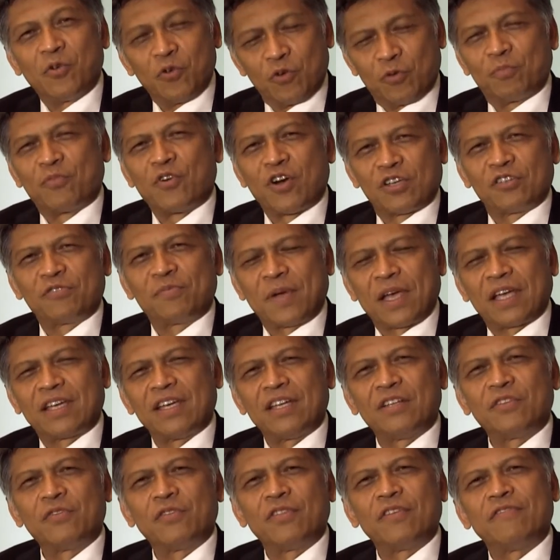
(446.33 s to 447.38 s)
good
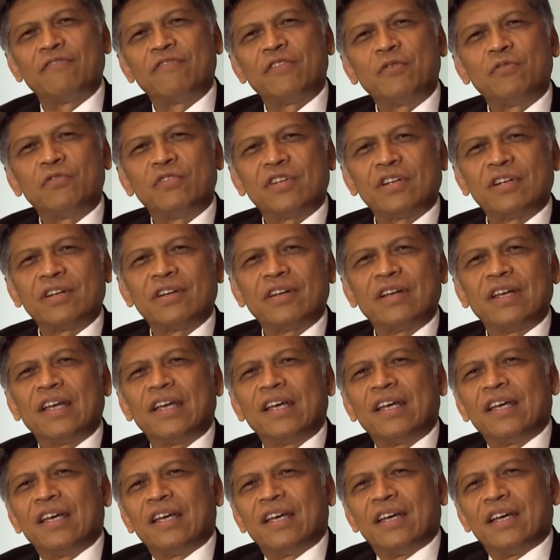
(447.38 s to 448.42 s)
prospect into the future.
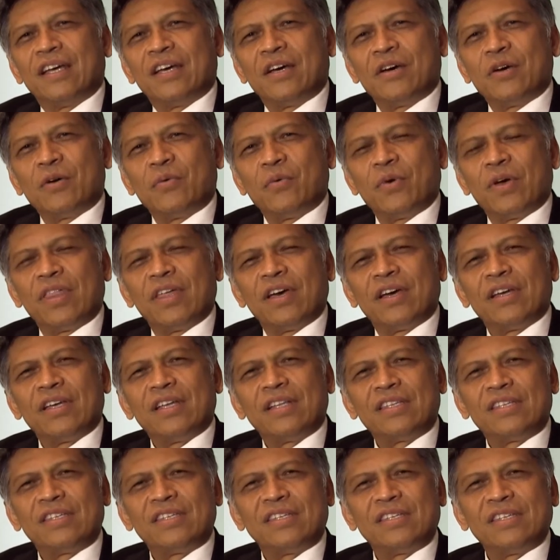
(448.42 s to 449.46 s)
Whether
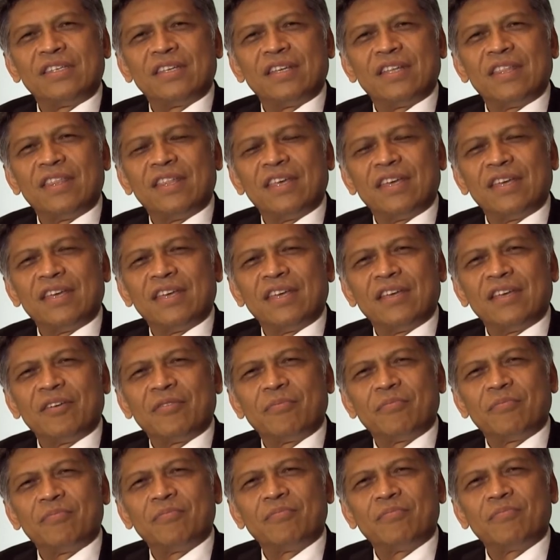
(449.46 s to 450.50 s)
it's the
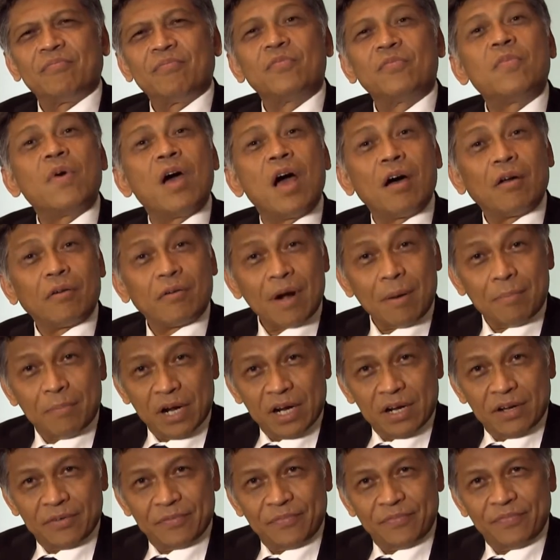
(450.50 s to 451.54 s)

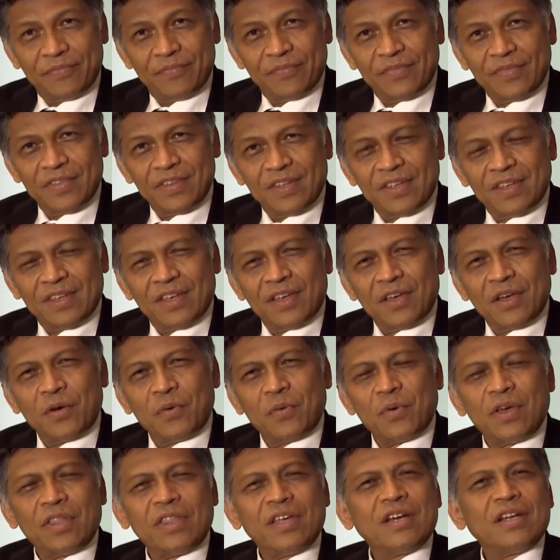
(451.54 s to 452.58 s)
rubber,
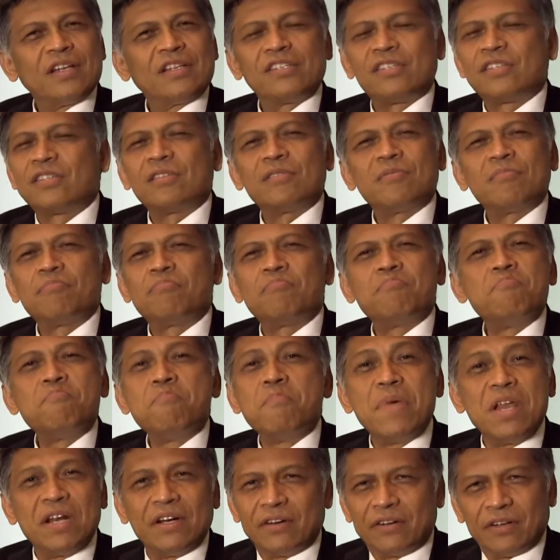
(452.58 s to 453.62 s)
whether it's
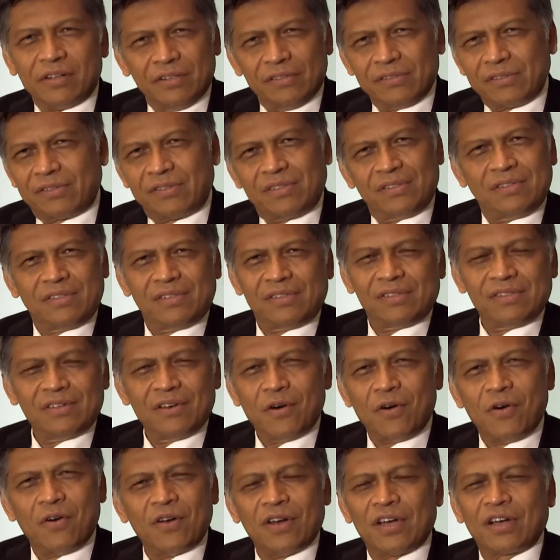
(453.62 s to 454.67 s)

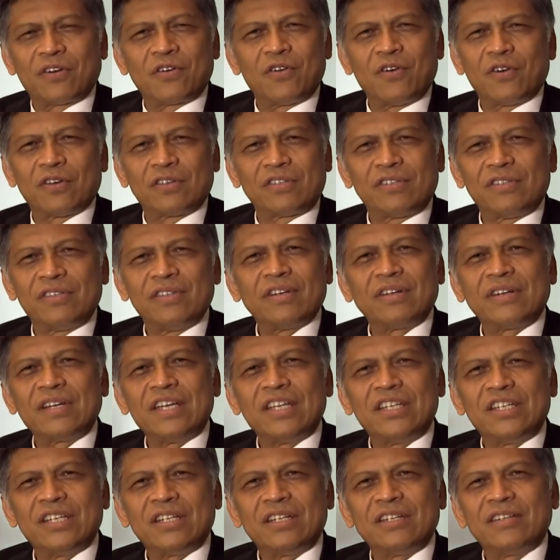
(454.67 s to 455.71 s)
minerals all across the
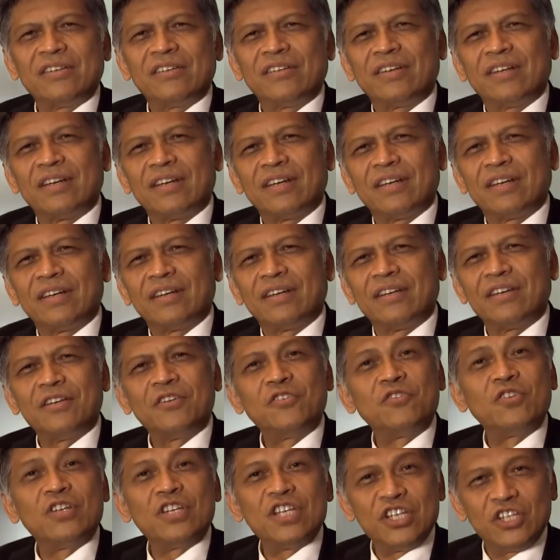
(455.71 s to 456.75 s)
region,
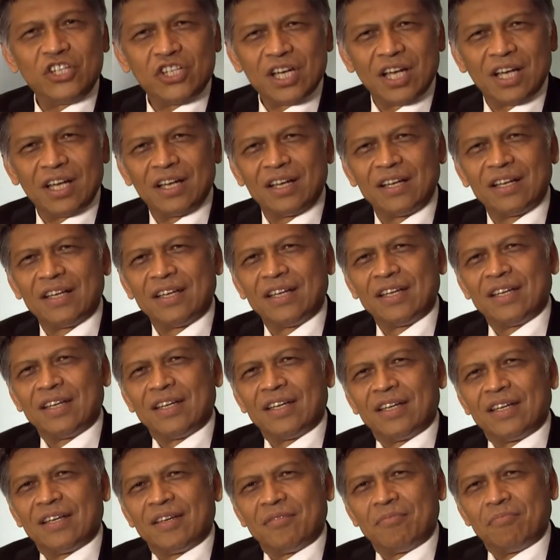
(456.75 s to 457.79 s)
Indonesia,
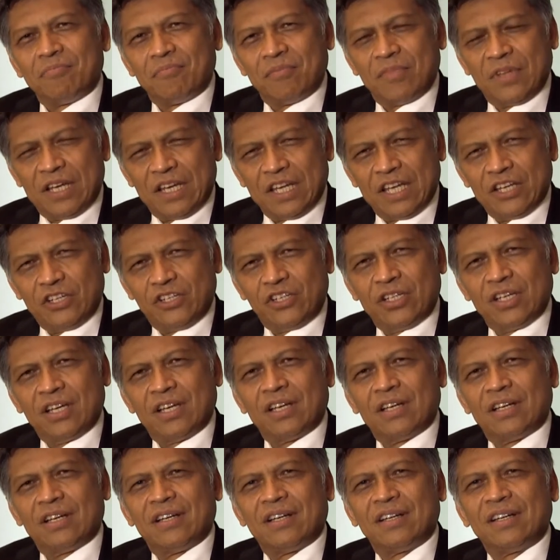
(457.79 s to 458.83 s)

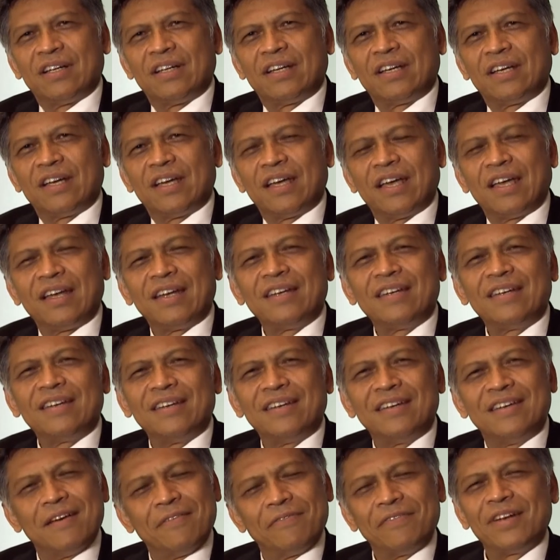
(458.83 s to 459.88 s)
Malaysia, and
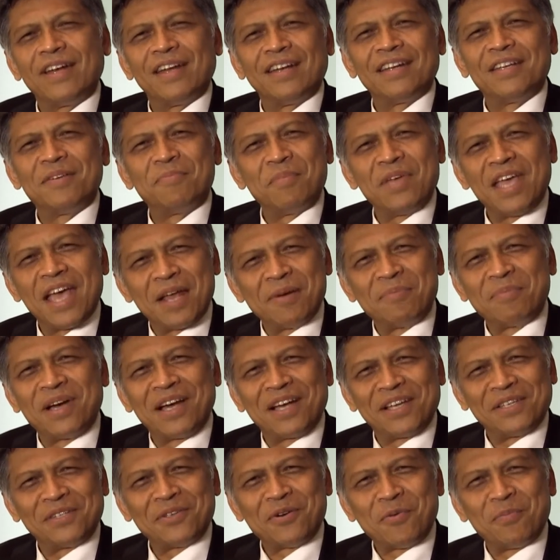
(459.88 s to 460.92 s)
definitely
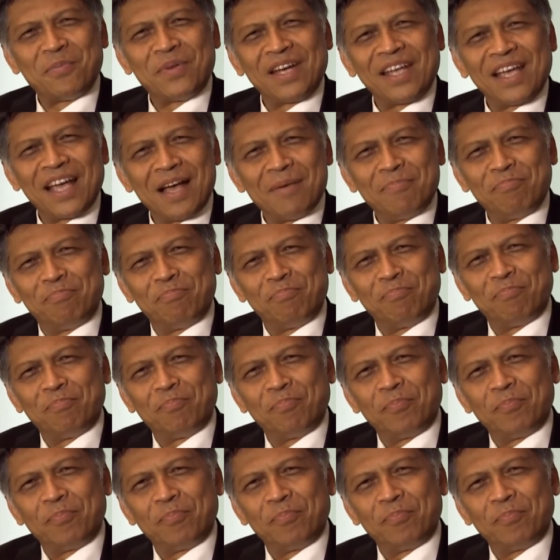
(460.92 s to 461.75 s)
Myanmar is opening up.